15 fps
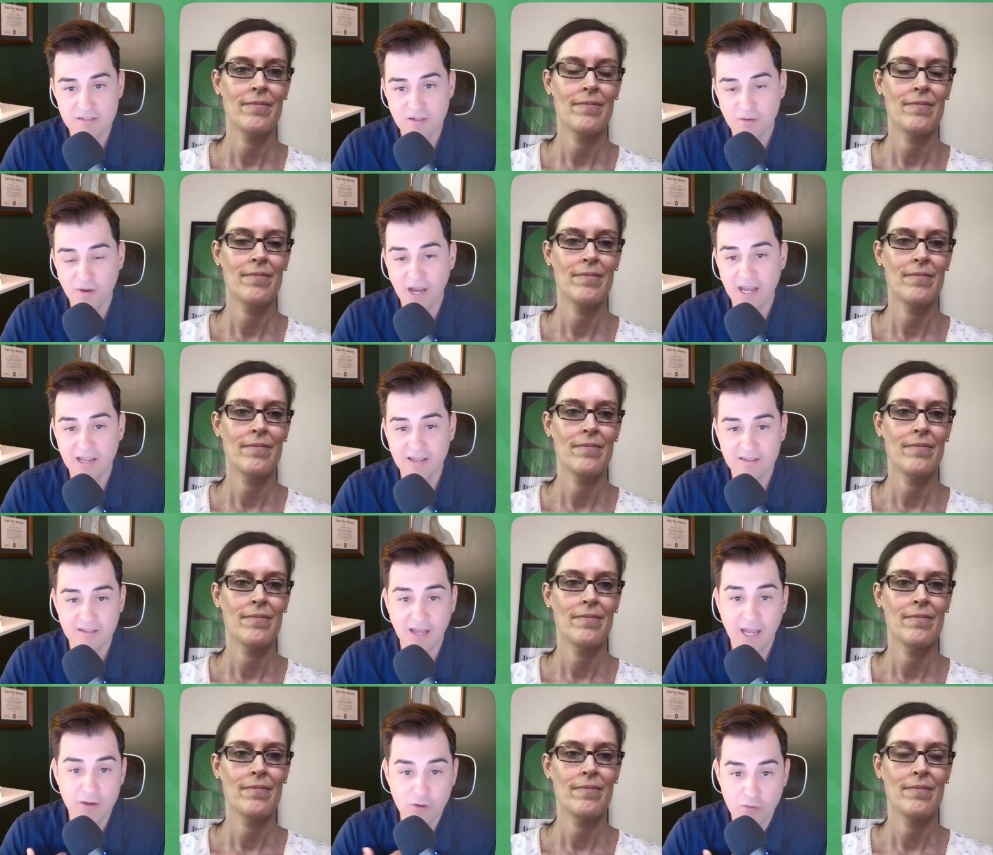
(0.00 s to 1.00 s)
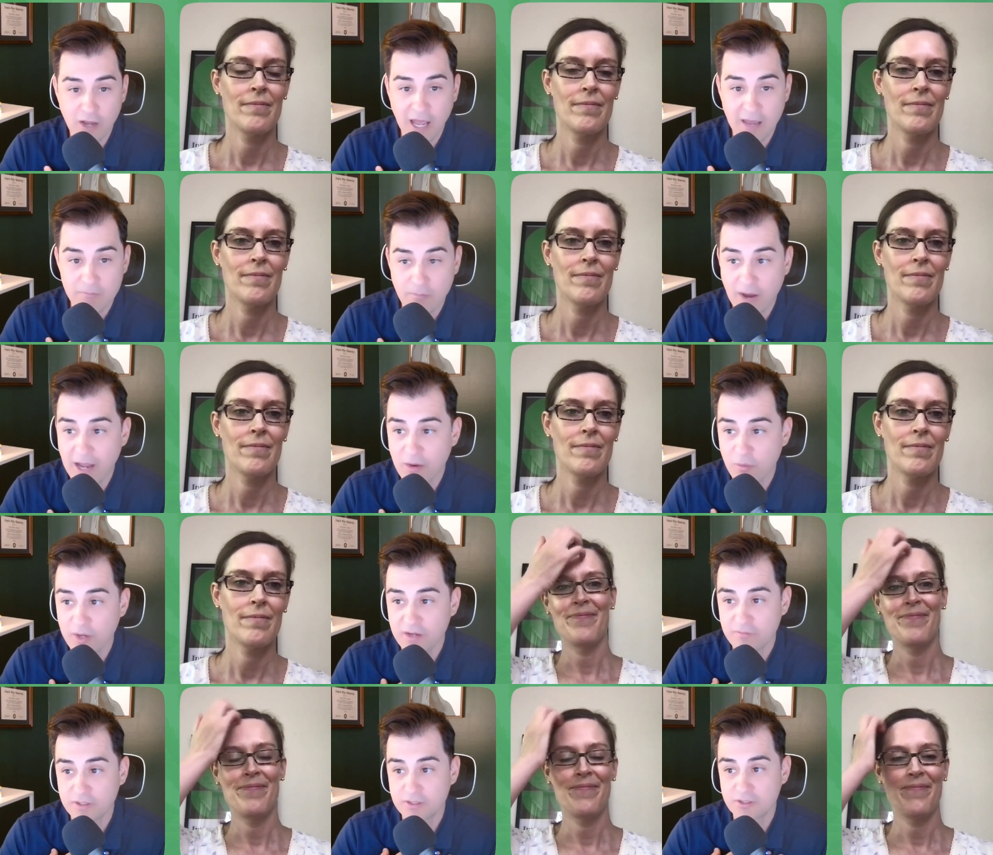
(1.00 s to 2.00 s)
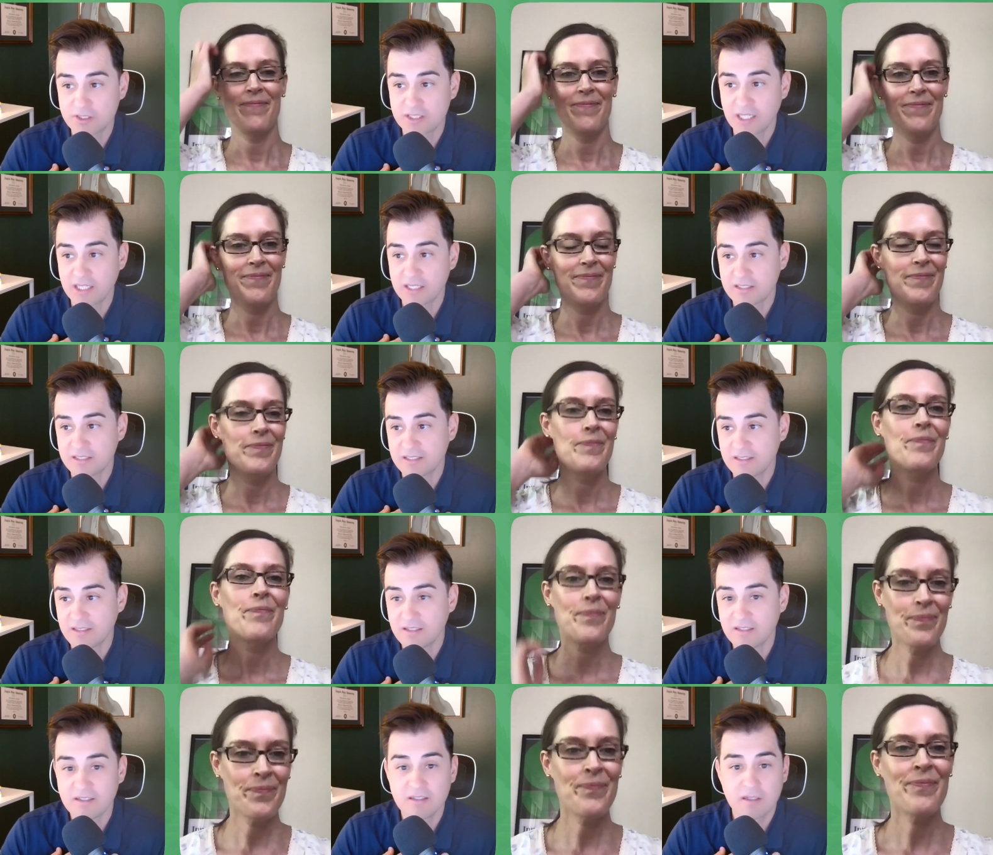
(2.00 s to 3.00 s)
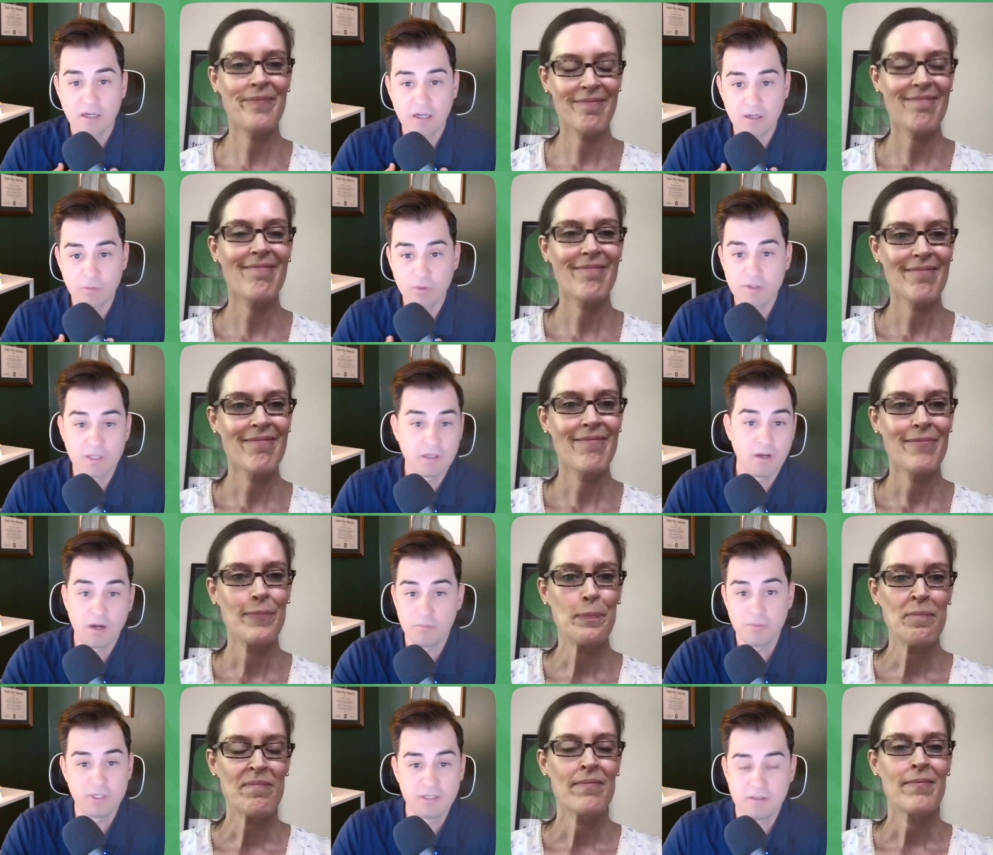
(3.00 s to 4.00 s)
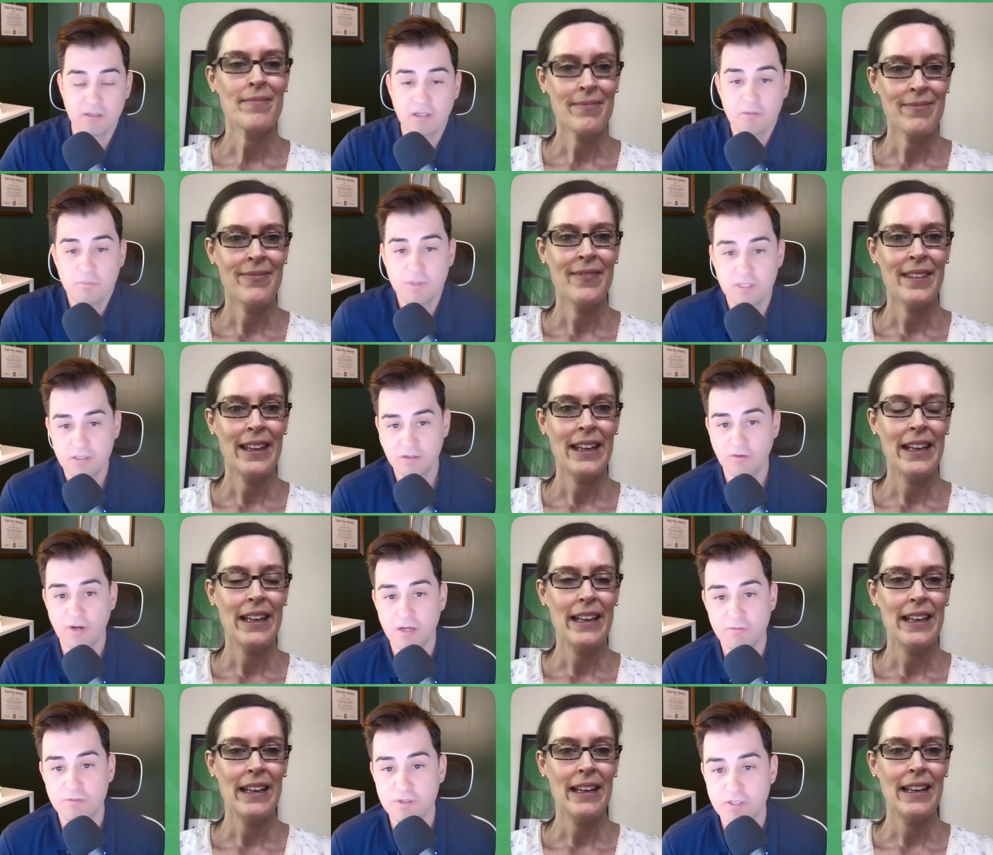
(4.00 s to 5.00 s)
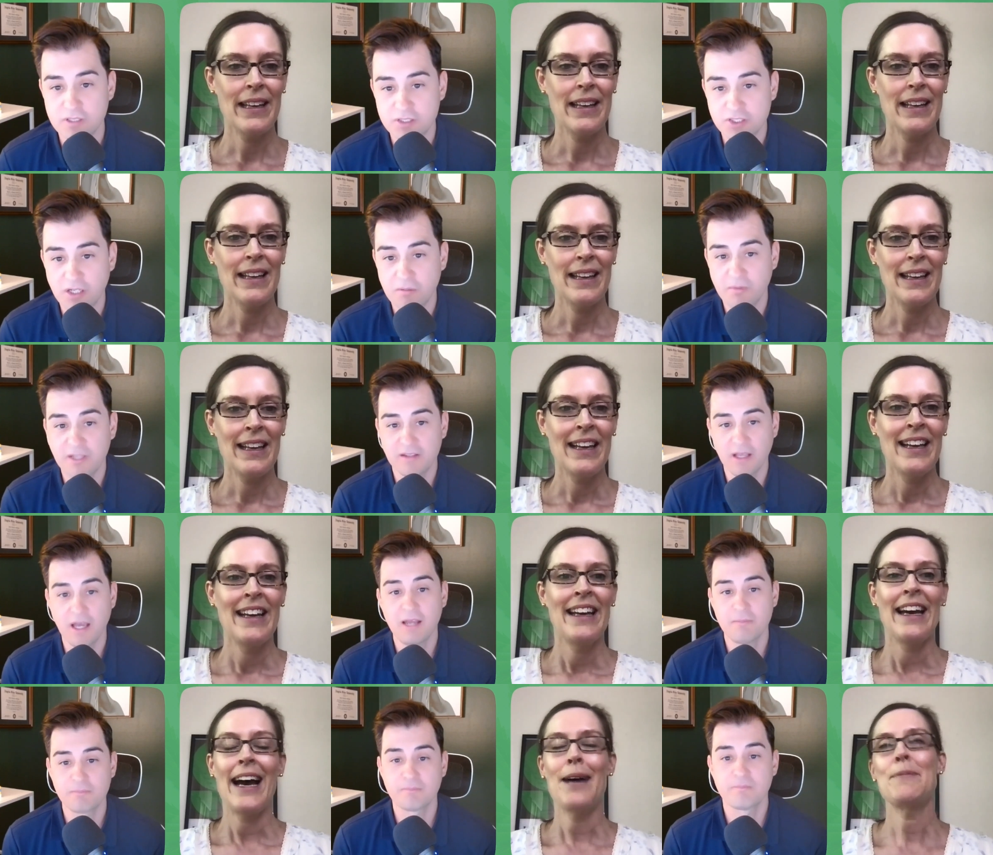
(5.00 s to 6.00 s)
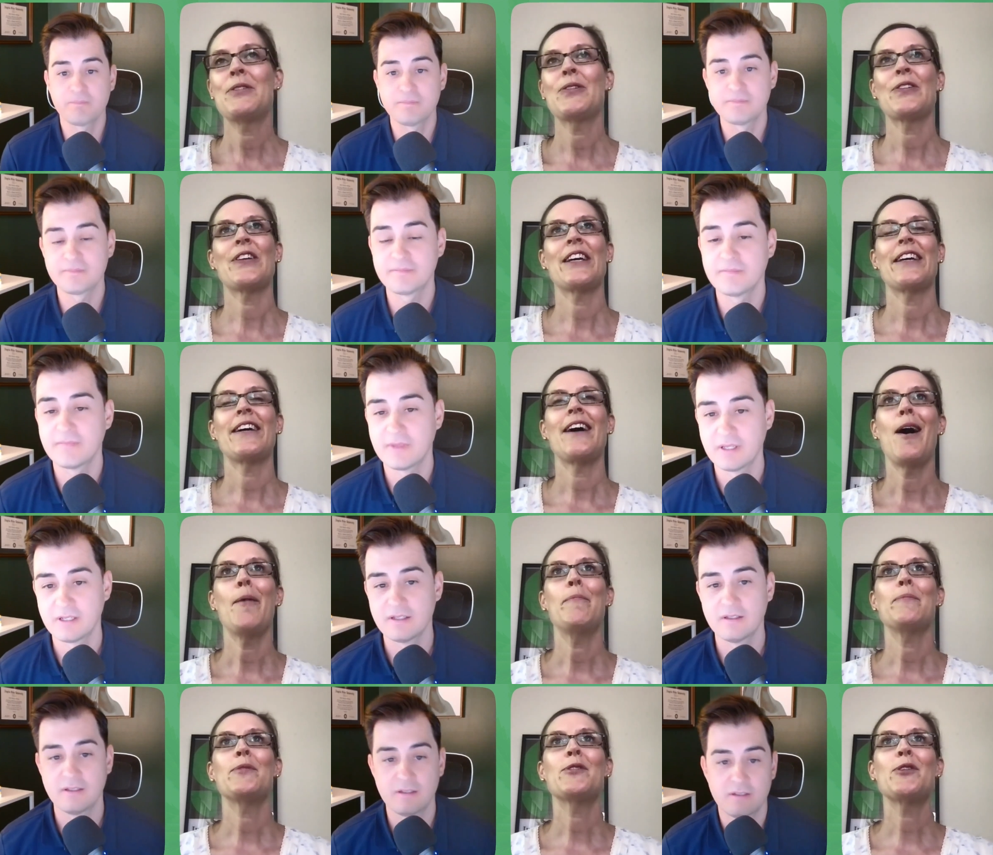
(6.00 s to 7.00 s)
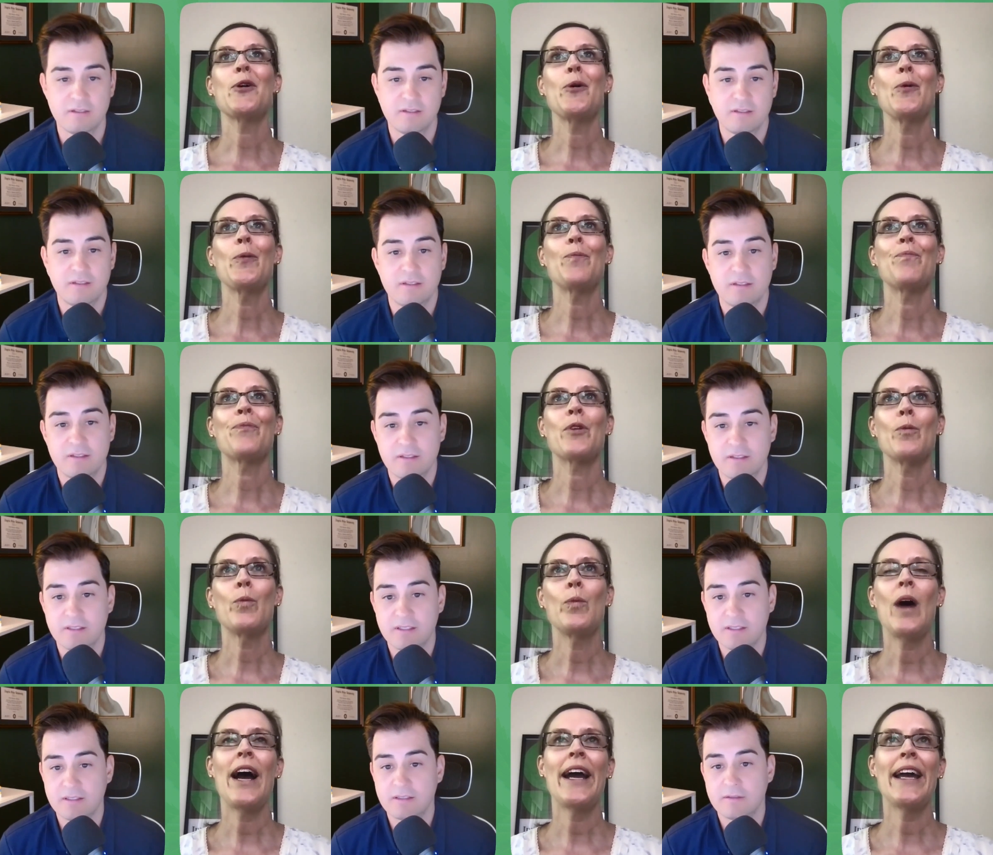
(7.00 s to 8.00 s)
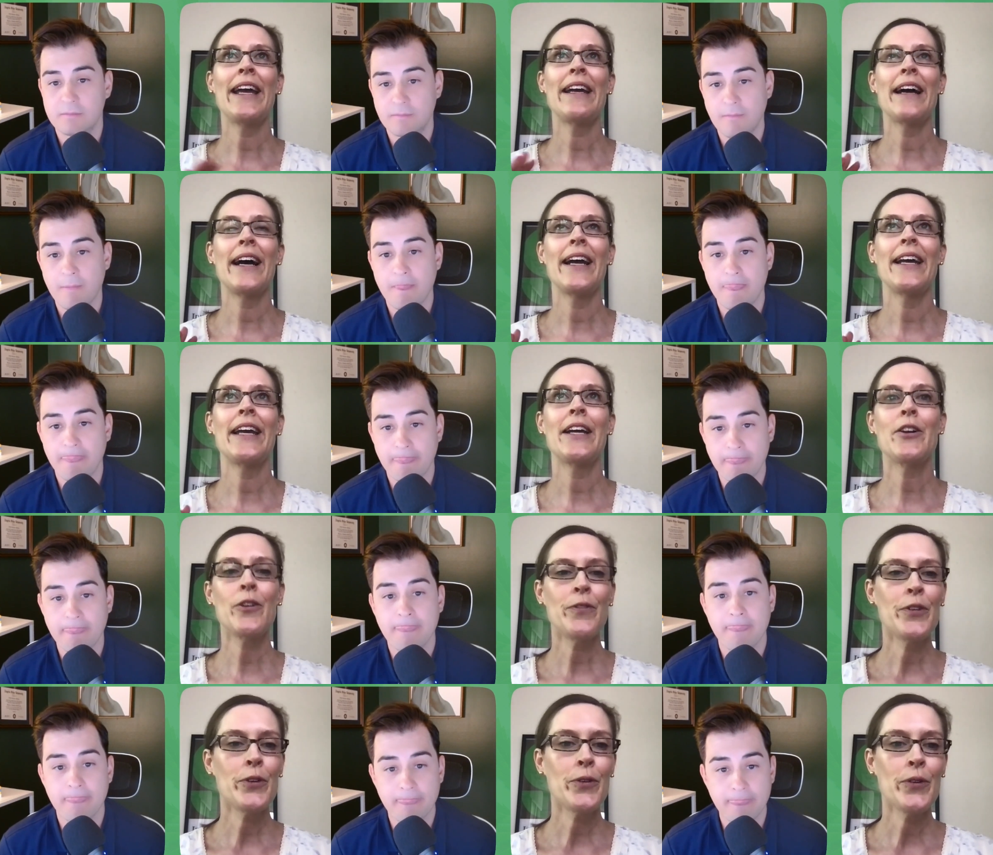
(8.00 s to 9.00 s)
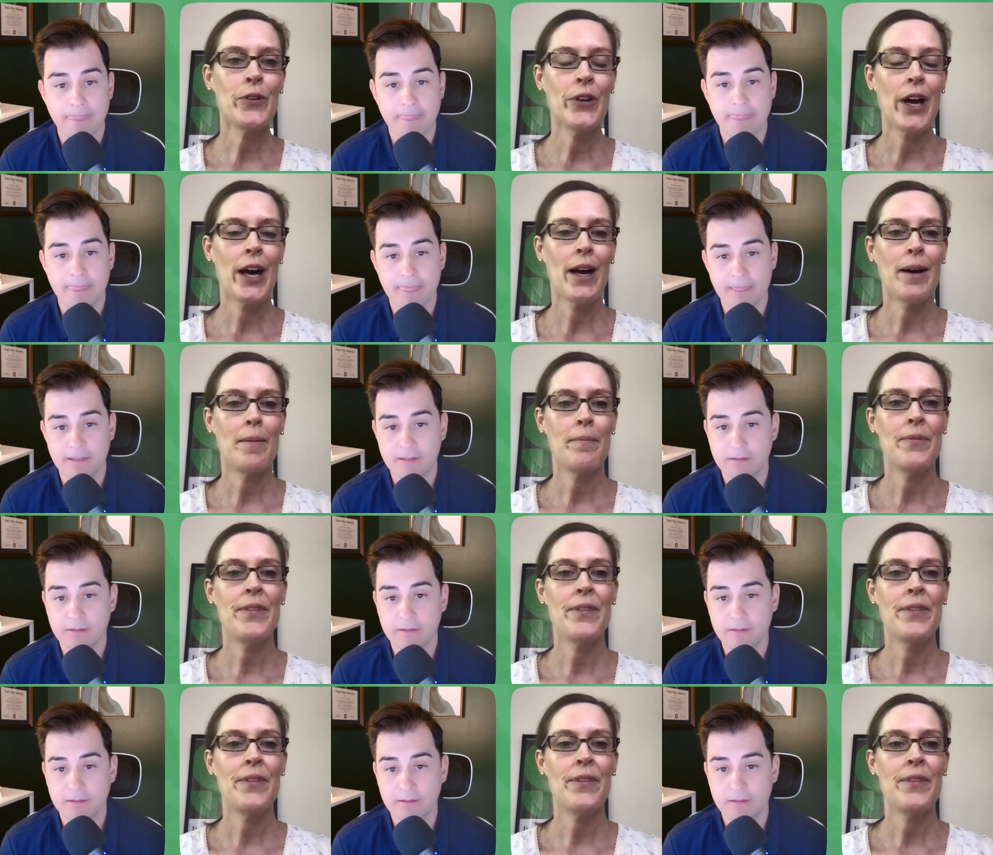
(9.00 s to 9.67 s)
Speaker 1: you know i i know i have my way of understanding mm-hmm. uh, what they are but it'd be great if you could share about that
Speaker 2: absolutely um, so i i interviewed um,